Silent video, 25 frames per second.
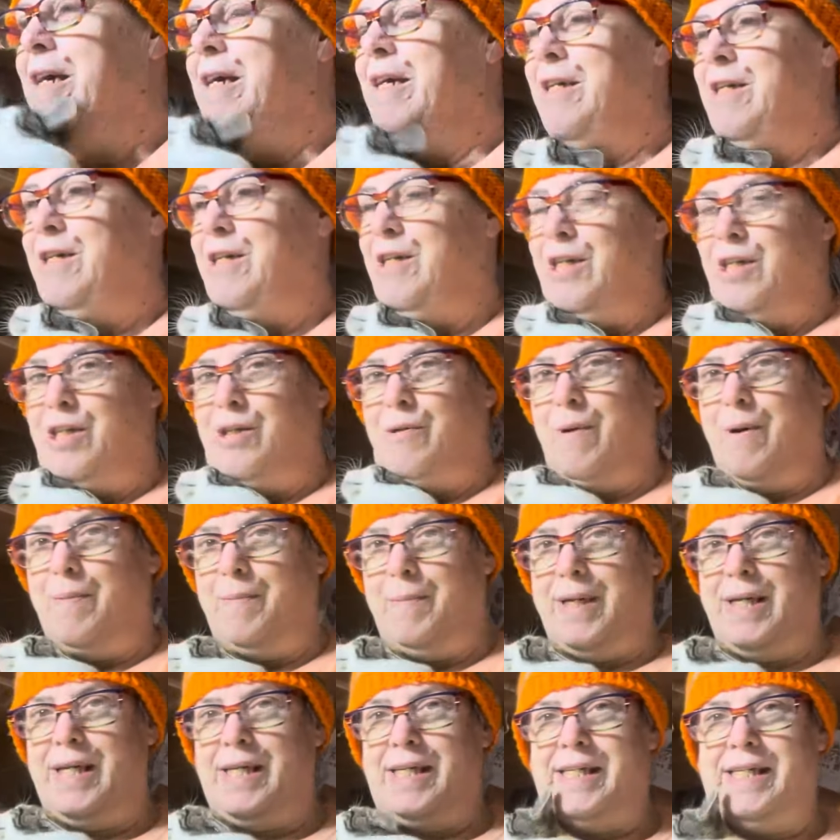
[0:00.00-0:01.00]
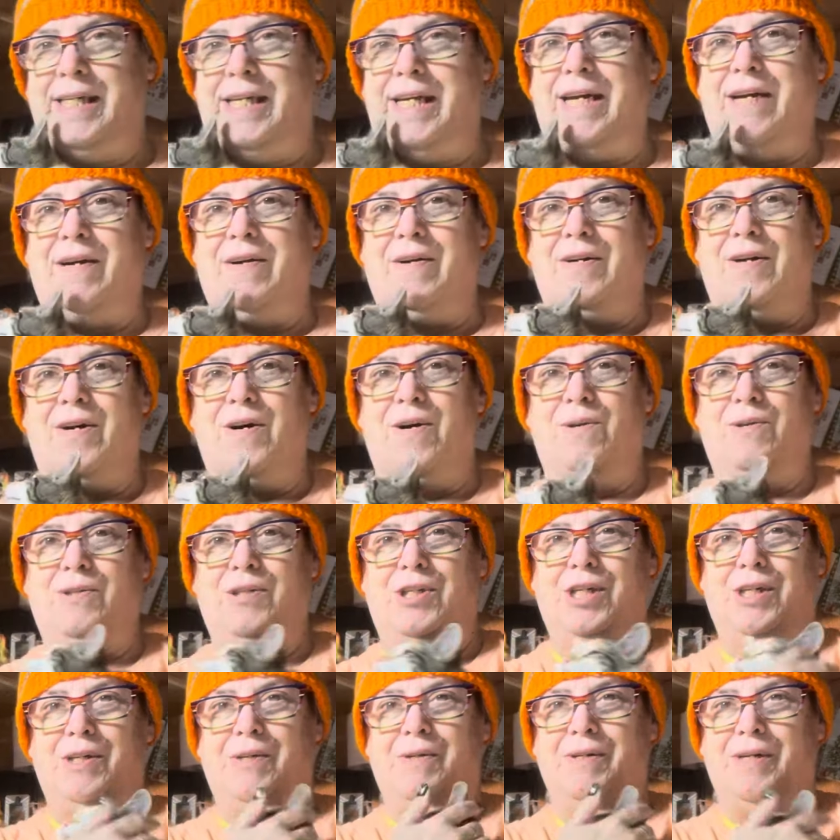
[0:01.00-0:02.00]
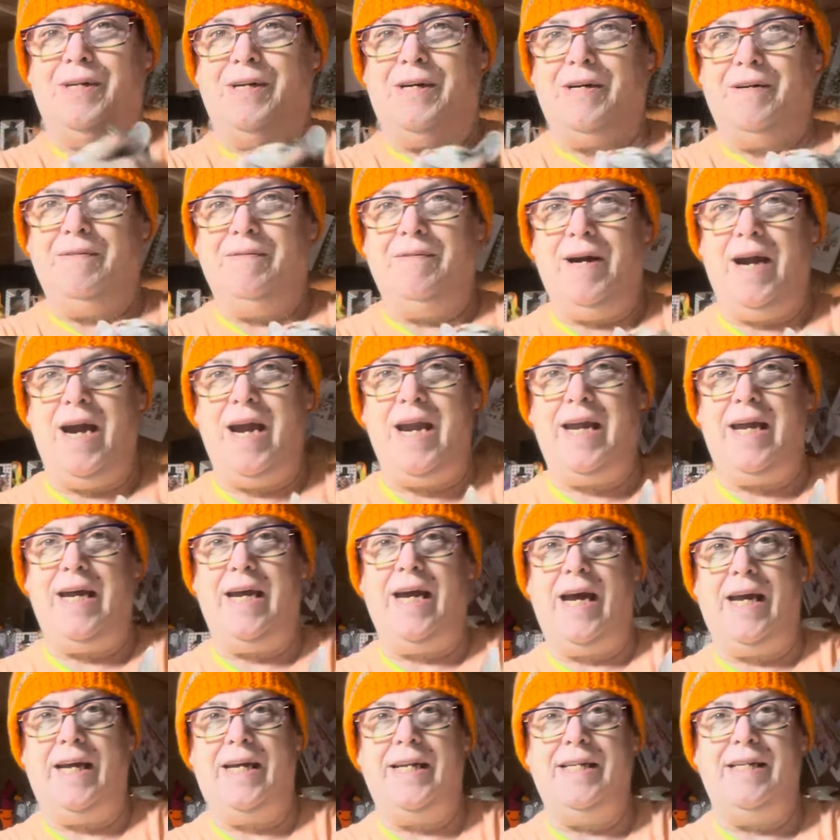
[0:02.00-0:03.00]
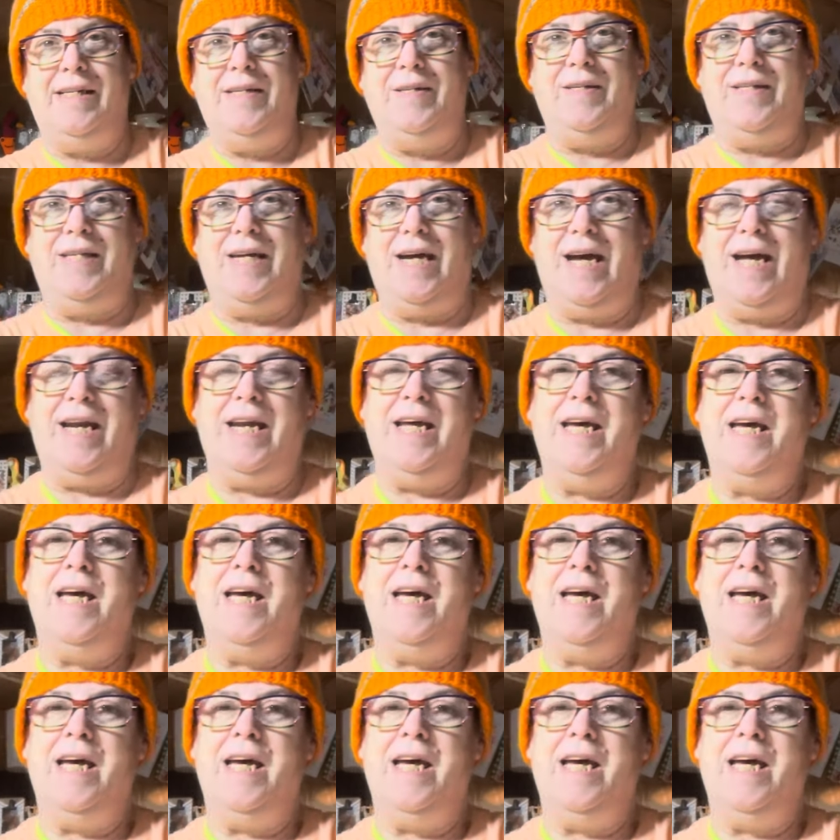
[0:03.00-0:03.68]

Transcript: You just want me to sit here and hold you? All righty, I can do that.